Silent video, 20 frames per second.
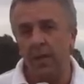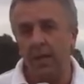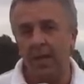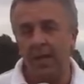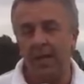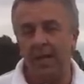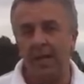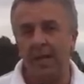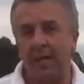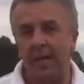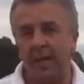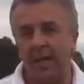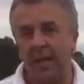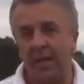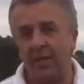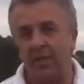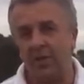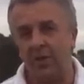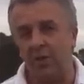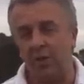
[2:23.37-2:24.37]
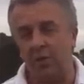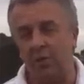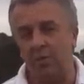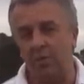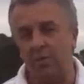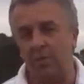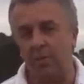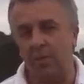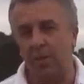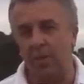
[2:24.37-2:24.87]
Clearly, it has to
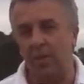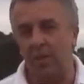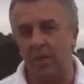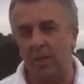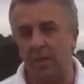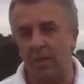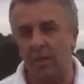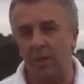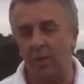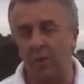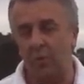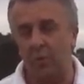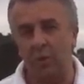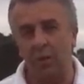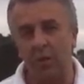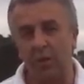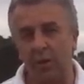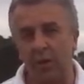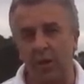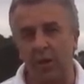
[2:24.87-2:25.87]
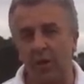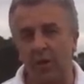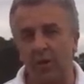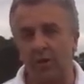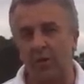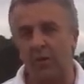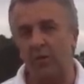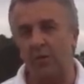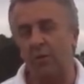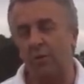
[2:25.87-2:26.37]
be used by a lot of
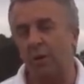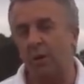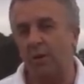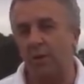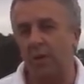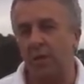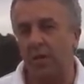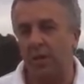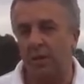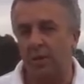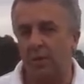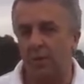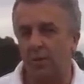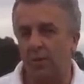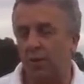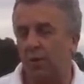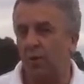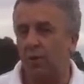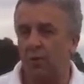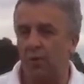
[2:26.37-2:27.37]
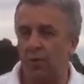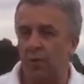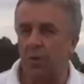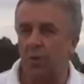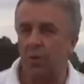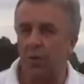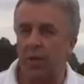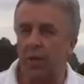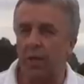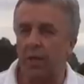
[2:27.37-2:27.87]
classes throughout the year. It's also used for
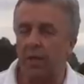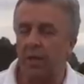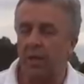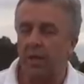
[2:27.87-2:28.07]
schooling,